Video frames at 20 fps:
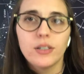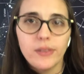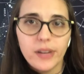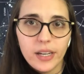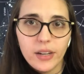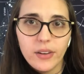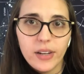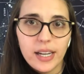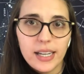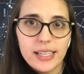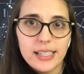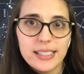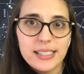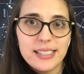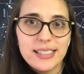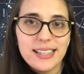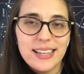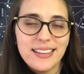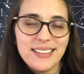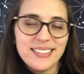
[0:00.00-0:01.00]
All right, you
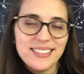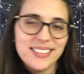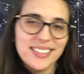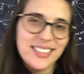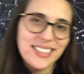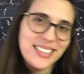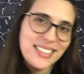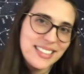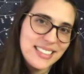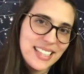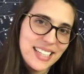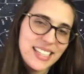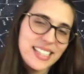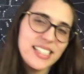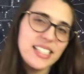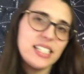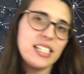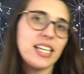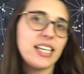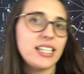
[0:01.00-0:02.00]
guys, that
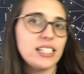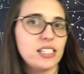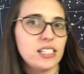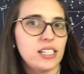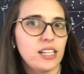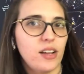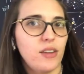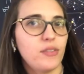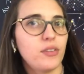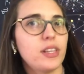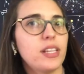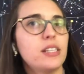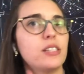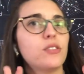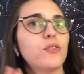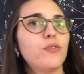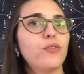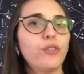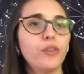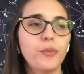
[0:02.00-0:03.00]
is it for this
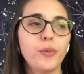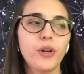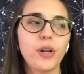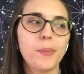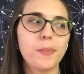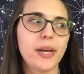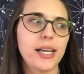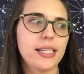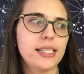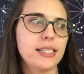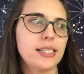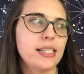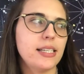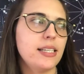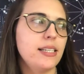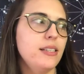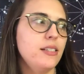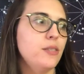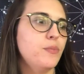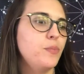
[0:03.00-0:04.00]
full moon in
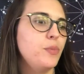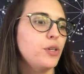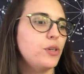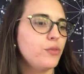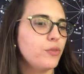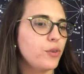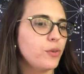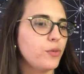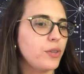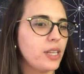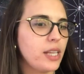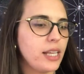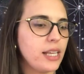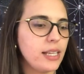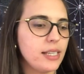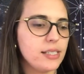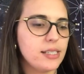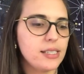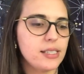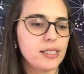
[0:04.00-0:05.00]
Pisces. Beautiful
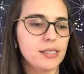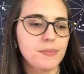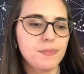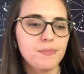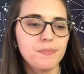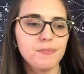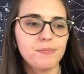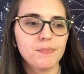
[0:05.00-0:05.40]
release.